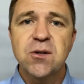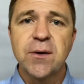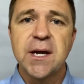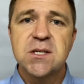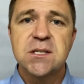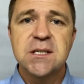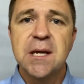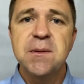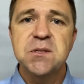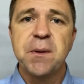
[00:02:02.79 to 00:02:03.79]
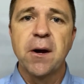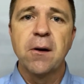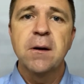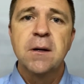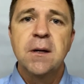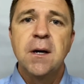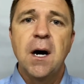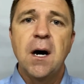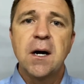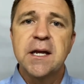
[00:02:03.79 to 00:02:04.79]
creation, his image bearer,
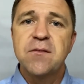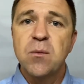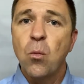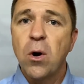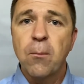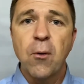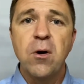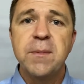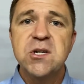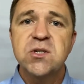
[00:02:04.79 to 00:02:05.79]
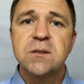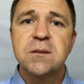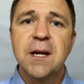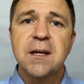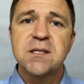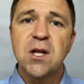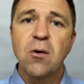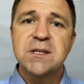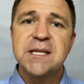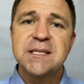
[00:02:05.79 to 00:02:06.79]
gives him one prohibition, and as
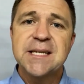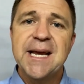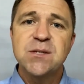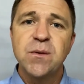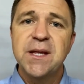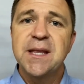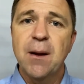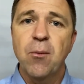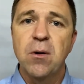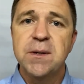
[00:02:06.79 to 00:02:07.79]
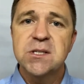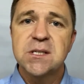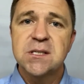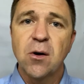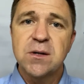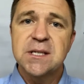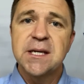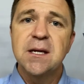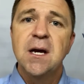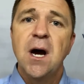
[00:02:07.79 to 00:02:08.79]
long as he stays within that prohibition, as long as
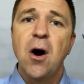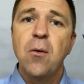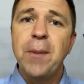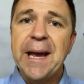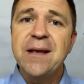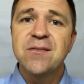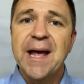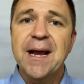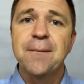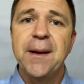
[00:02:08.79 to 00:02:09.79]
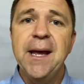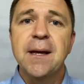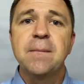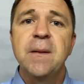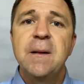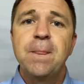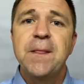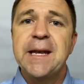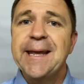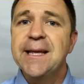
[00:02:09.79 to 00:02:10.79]
he obeys that command,
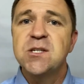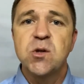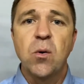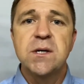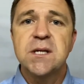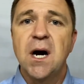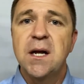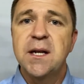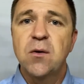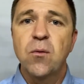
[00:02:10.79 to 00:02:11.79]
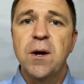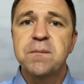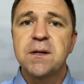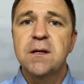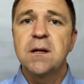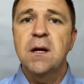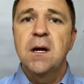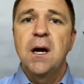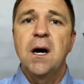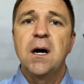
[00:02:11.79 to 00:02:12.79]
then he enjoys uninterrupted,
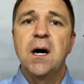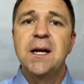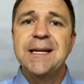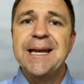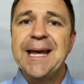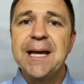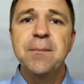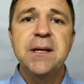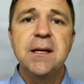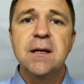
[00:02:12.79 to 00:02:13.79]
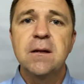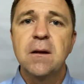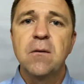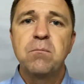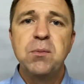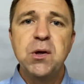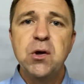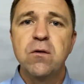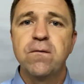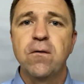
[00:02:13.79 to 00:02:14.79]
uninhibited,
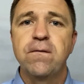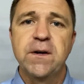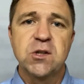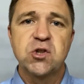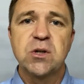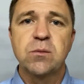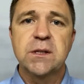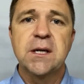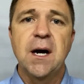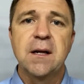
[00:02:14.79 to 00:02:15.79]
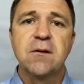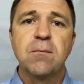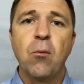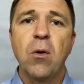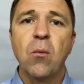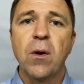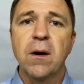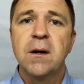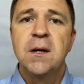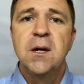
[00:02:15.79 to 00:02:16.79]
beautiful fellowship with God, to the point
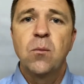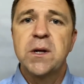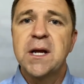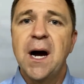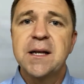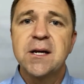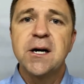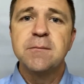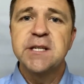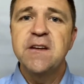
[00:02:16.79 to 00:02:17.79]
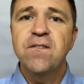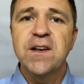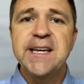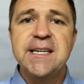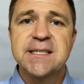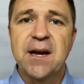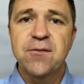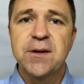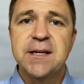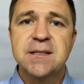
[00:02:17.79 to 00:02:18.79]
where when God comes, he flees
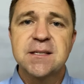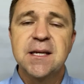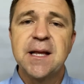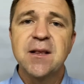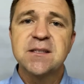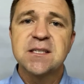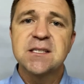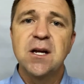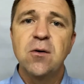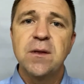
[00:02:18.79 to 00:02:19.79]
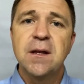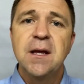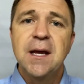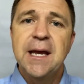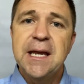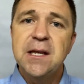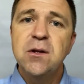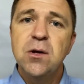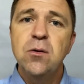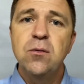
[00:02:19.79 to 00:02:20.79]
after he had sinned. That lets us know that he
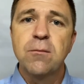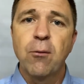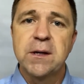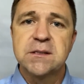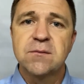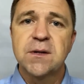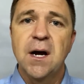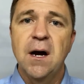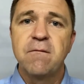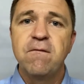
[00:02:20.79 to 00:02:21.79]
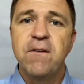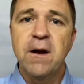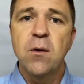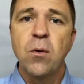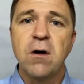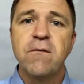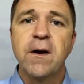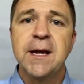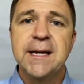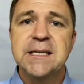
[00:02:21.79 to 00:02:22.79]
knew the presence of God very well,
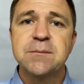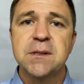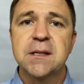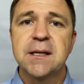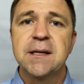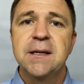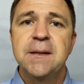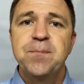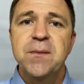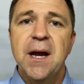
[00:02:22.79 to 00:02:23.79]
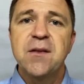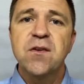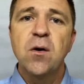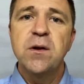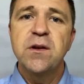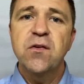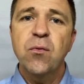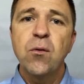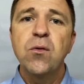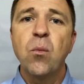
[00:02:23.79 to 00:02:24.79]
very intimately. And so it is
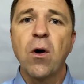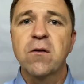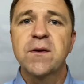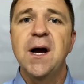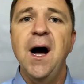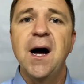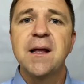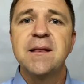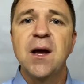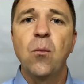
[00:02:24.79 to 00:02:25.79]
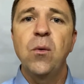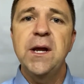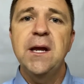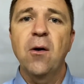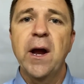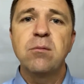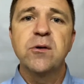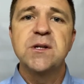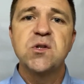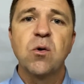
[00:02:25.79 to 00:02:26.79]
through the Word of God that we are able to
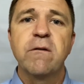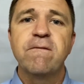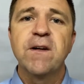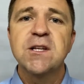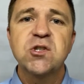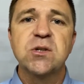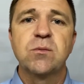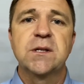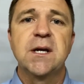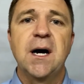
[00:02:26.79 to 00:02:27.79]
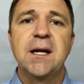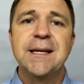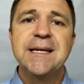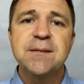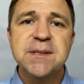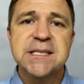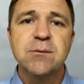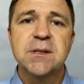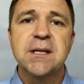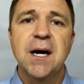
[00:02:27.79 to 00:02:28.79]
enjoy fellowship with God, intimacy
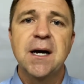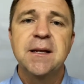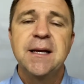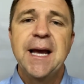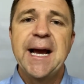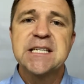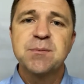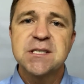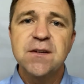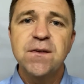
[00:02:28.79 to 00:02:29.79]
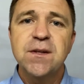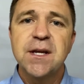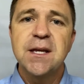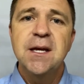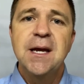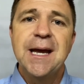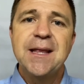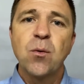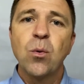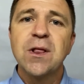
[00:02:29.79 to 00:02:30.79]
with God, and specifically
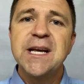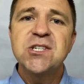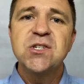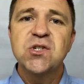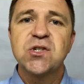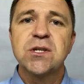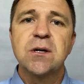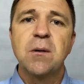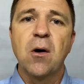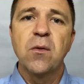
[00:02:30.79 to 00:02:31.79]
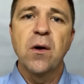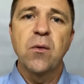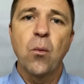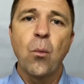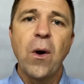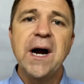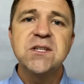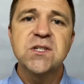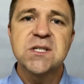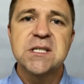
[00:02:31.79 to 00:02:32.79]
in the relationship or the
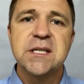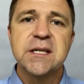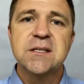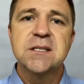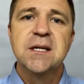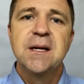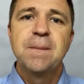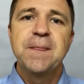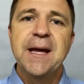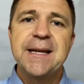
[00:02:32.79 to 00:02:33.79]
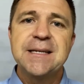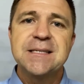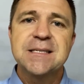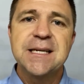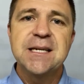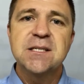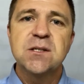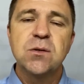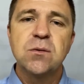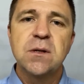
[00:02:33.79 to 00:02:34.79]
righteousness that it seeks
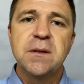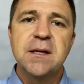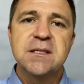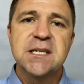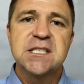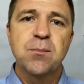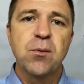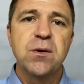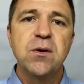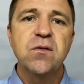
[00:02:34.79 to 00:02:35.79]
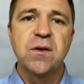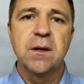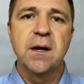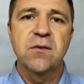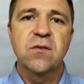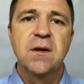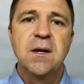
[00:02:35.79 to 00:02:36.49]
to produce in us.